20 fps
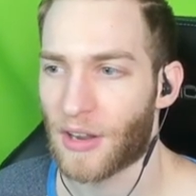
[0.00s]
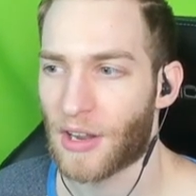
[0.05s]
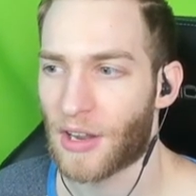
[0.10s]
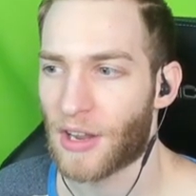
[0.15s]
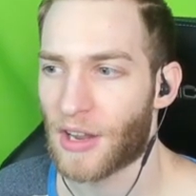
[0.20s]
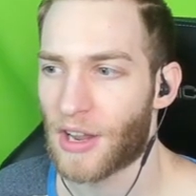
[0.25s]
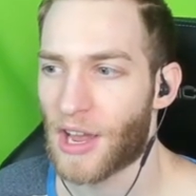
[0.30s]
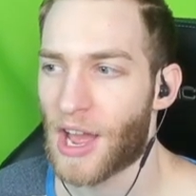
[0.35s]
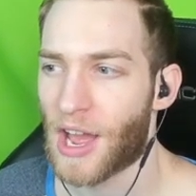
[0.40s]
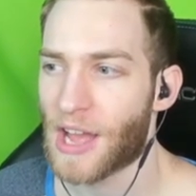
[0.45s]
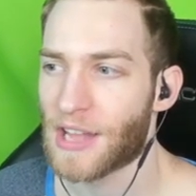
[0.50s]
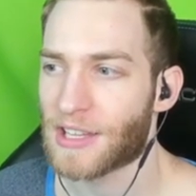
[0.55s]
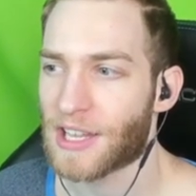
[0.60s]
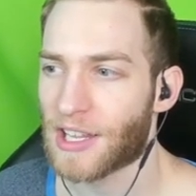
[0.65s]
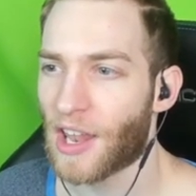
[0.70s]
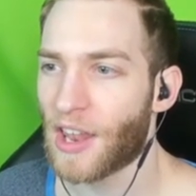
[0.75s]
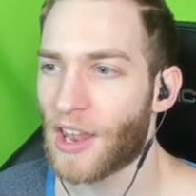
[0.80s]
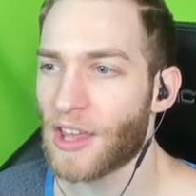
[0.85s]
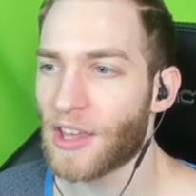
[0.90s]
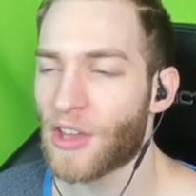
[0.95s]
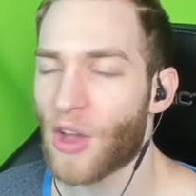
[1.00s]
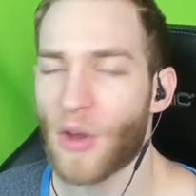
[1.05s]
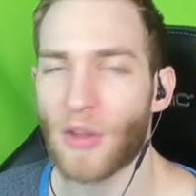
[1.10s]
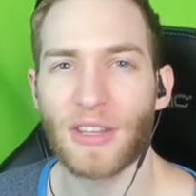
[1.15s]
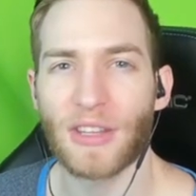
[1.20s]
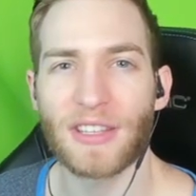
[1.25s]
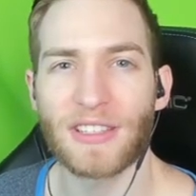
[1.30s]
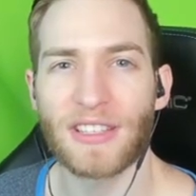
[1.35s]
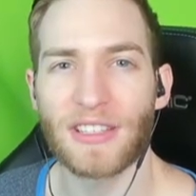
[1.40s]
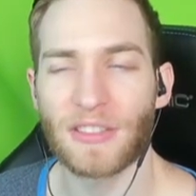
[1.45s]
If the bar was Did they like go?
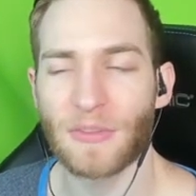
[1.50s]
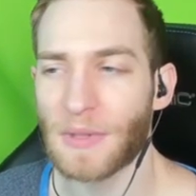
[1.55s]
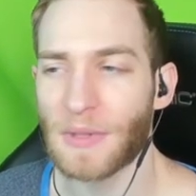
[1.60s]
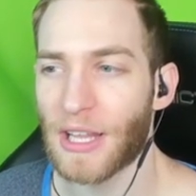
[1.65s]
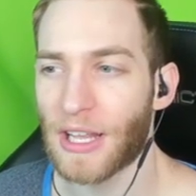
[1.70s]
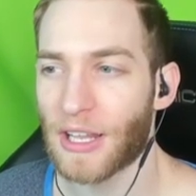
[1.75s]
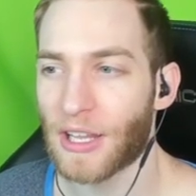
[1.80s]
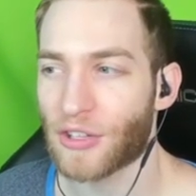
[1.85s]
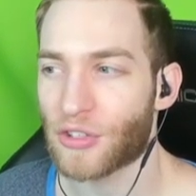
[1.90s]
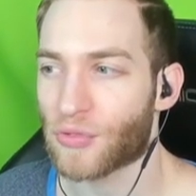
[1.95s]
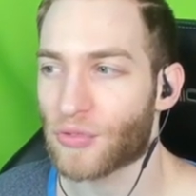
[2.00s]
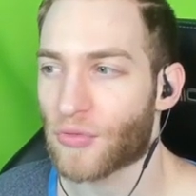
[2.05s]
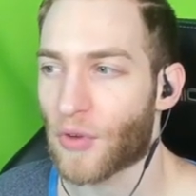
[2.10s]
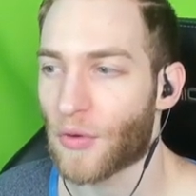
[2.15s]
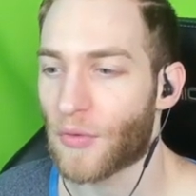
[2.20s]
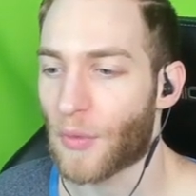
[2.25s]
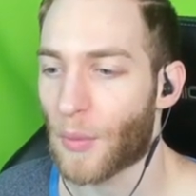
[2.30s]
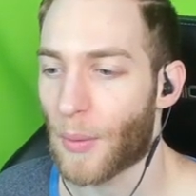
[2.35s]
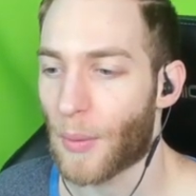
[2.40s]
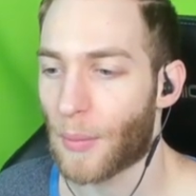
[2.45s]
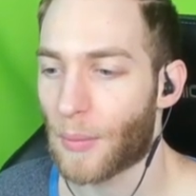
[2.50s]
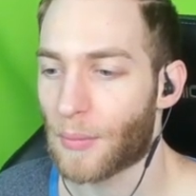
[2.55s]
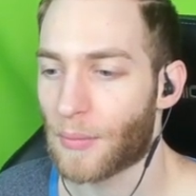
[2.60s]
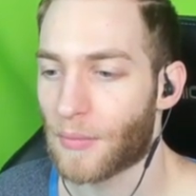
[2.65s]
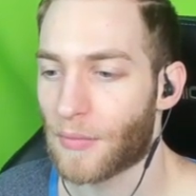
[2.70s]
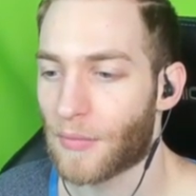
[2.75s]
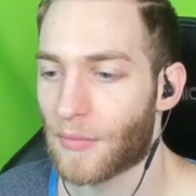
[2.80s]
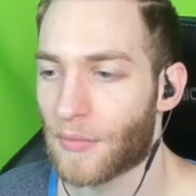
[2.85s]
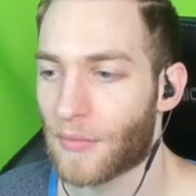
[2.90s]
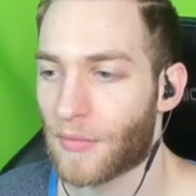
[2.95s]
Lower, is this when they like drove? fucking head
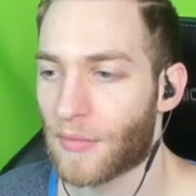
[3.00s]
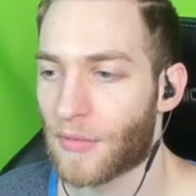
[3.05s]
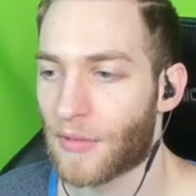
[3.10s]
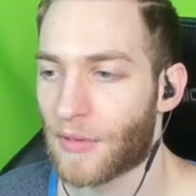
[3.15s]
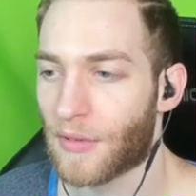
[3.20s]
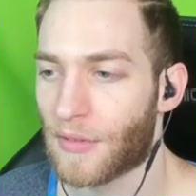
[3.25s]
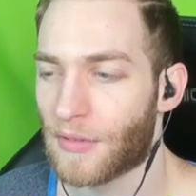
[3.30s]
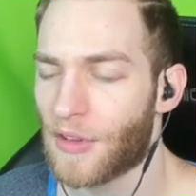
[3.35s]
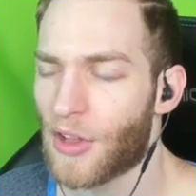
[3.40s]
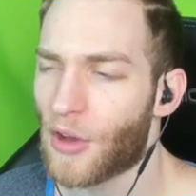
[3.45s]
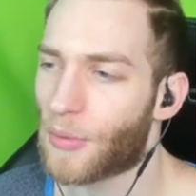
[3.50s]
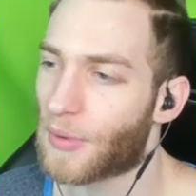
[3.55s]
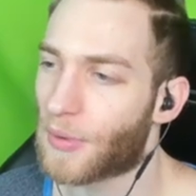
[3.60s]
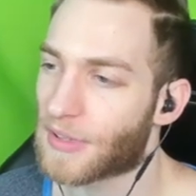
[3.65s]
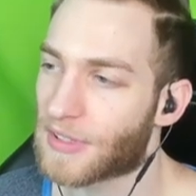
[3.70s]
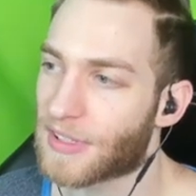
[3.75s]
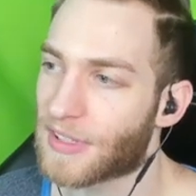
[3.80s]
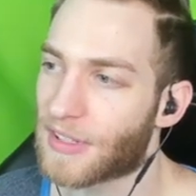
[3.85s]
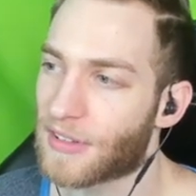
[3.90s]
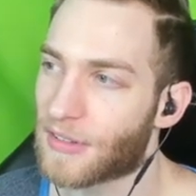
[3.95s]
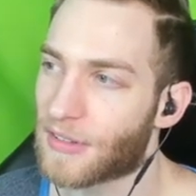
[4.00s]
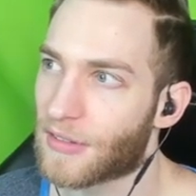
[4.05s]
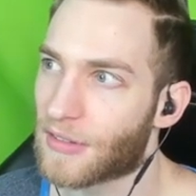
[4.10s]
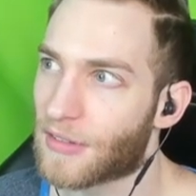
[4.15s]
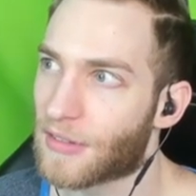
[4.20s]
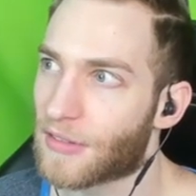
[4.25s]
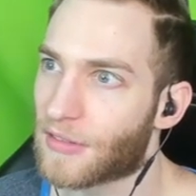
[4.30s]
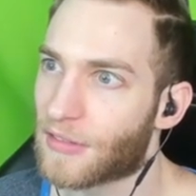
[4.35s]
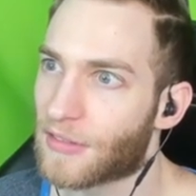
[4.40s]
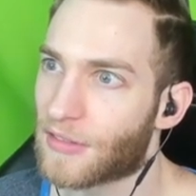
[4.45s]
on it, or no, accidentally eat it.
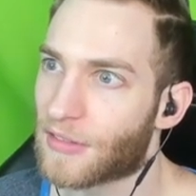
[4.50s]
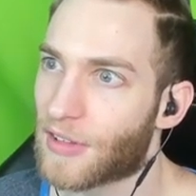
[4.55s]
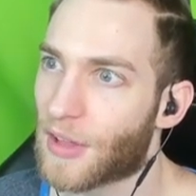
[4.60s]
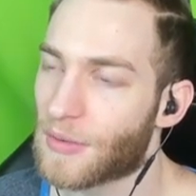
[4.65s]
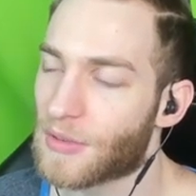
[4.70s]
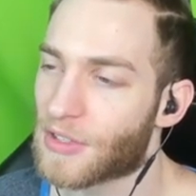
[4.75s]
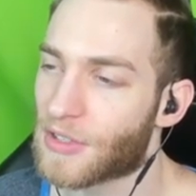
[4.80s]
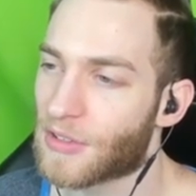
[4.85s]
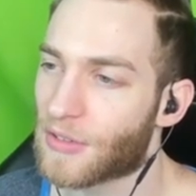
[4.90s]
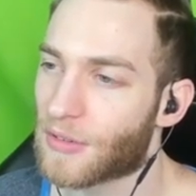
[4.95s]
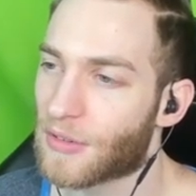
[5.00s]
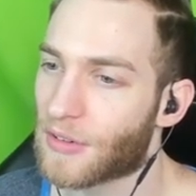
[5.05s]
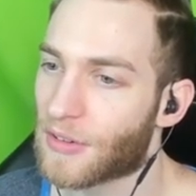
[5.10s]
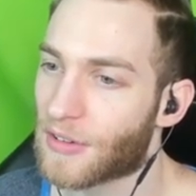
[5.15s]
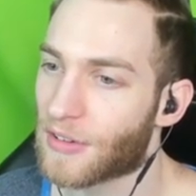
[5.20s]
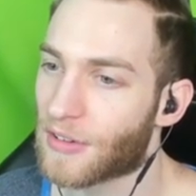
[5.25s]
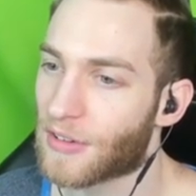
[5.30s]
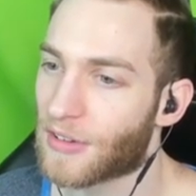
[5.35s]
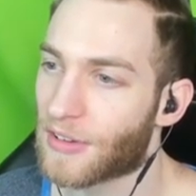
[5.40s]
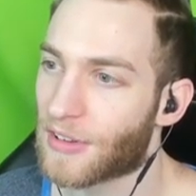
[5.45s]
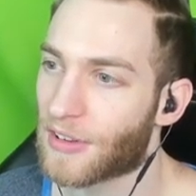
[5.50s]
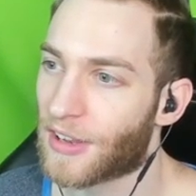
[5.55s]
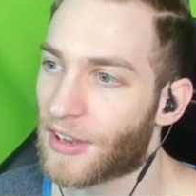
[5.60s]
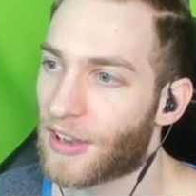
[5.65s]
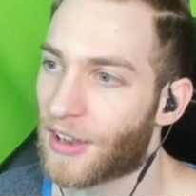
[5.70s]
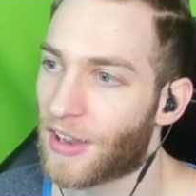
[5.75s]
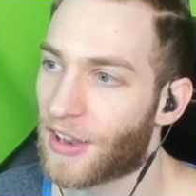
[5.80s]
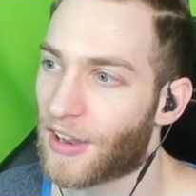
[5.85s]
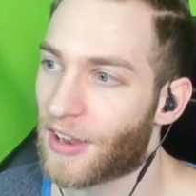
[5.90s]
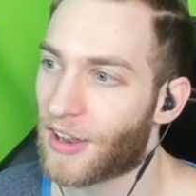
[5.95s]
You need to loosen Doesn't... up. We got a
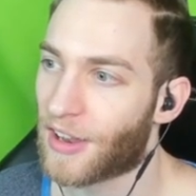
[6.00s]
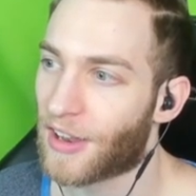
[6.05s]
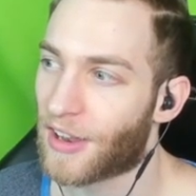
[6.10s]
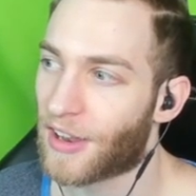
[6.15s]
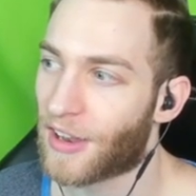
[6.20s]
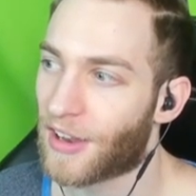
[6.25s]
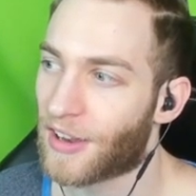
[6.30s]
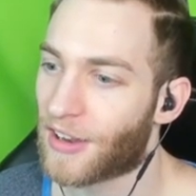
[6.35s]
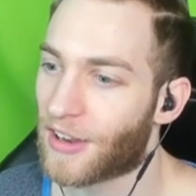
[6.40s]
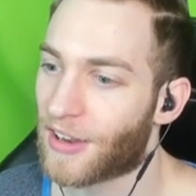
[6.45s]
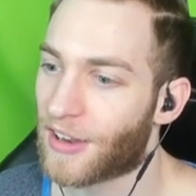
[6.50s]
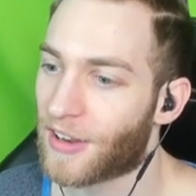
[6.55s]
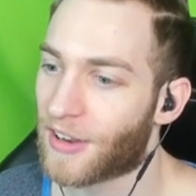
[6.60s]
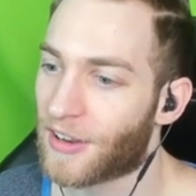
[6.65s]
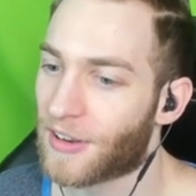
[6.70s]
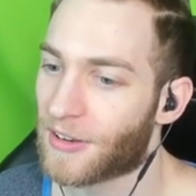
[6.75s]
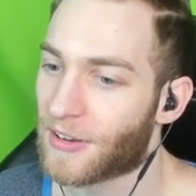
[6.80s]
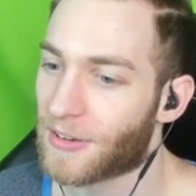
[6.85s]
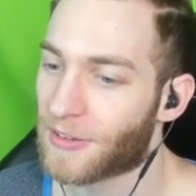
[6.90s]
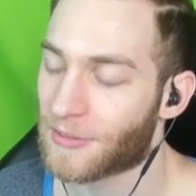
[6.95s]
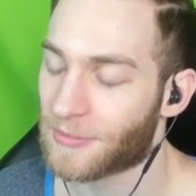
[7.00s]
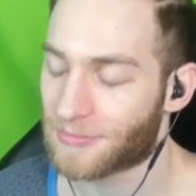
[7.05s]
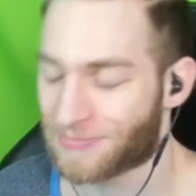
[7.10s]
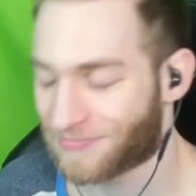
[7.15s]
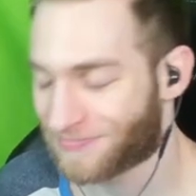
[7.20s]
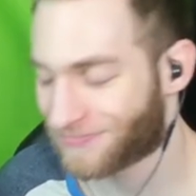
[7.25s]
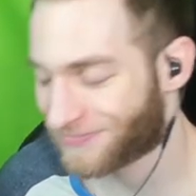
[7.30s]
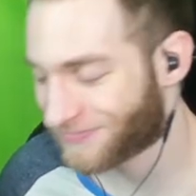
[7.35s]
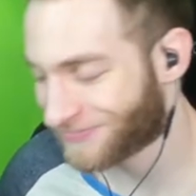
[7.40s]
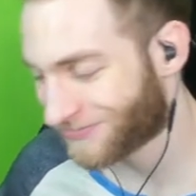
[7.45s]
good thing going here. I mean, this is an
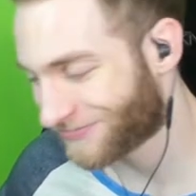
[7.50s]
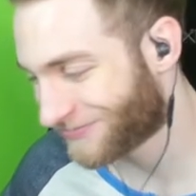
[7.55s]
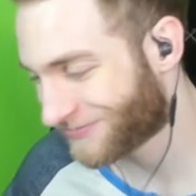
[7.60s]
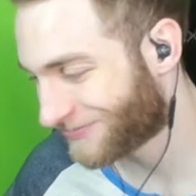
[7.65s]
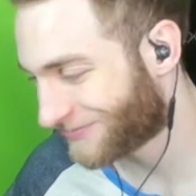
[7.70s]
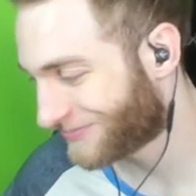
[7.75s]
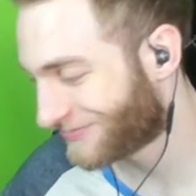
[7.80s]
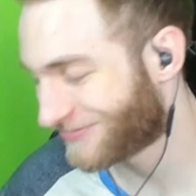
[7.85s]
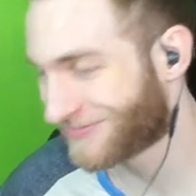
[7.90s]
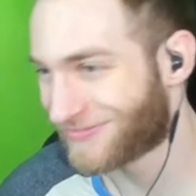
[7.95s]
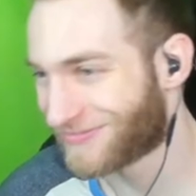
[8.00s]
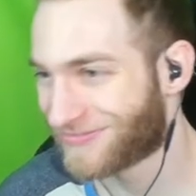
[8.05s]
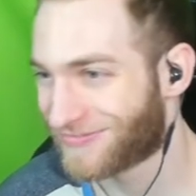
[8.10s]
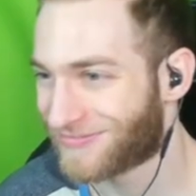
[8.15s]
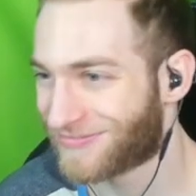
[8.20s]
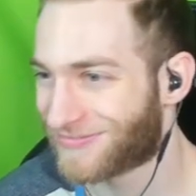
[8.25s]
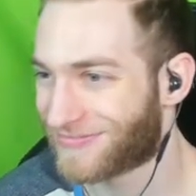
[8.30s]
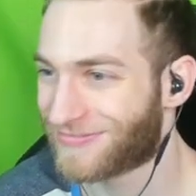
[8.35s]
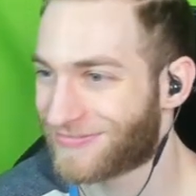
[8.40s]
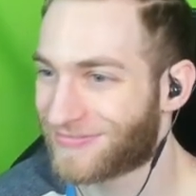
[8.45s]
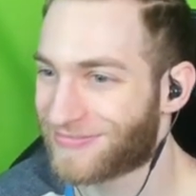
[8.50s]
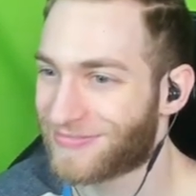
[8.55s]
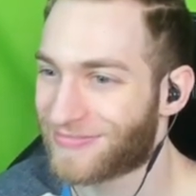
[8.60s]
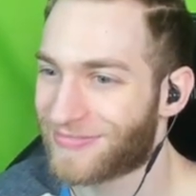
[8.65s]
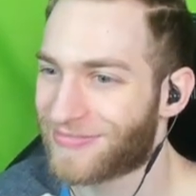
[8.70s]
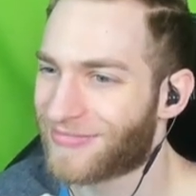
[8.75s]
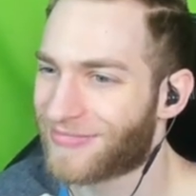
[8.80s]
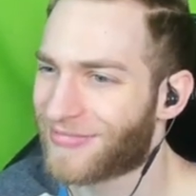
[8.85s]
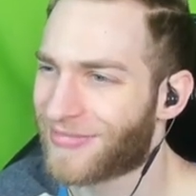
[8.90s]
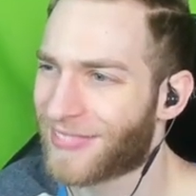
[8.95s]
easy gig. We need to make the
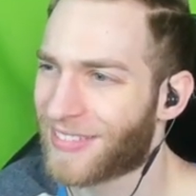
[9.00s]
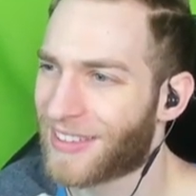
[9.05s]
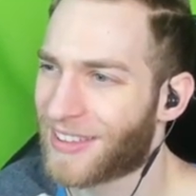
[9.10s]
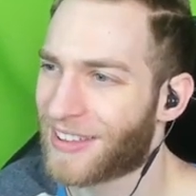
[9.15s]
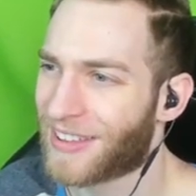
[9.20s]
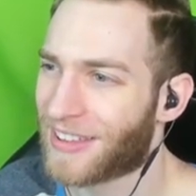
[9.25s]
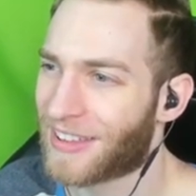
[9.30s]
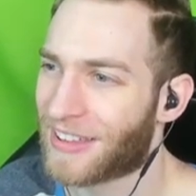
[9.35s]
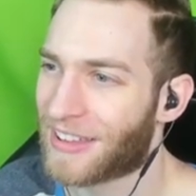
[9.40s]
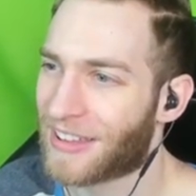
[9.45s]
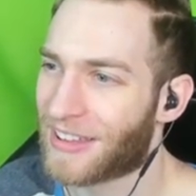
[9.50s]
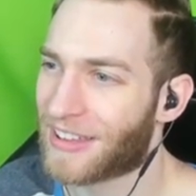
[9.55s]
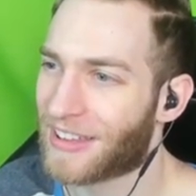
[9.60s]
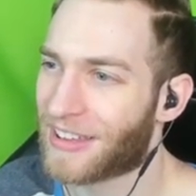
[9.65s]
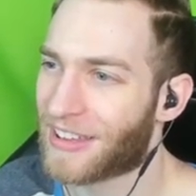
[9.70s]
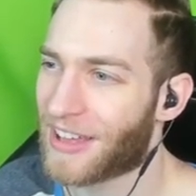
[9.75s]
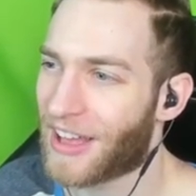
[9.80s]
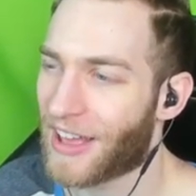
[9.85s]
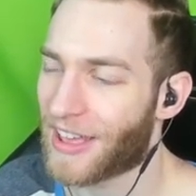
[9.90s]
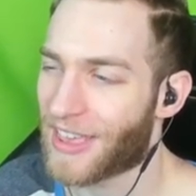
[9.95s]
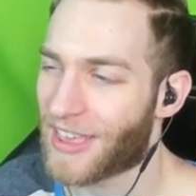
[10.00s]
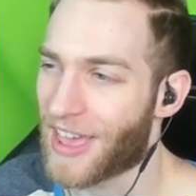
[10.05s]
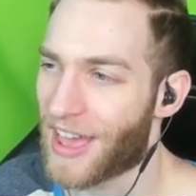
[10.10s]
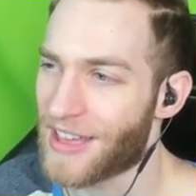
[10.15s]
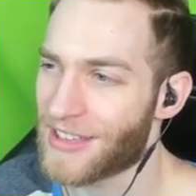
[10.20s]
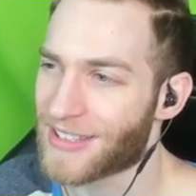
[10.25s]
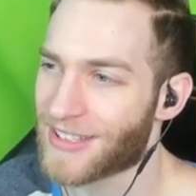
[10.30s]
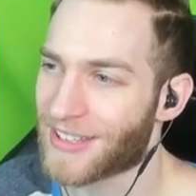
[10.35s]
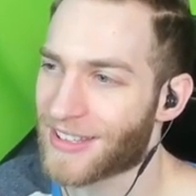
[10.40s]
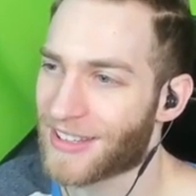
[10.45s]
most of it. You should question authority
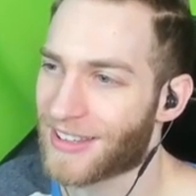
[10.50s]
every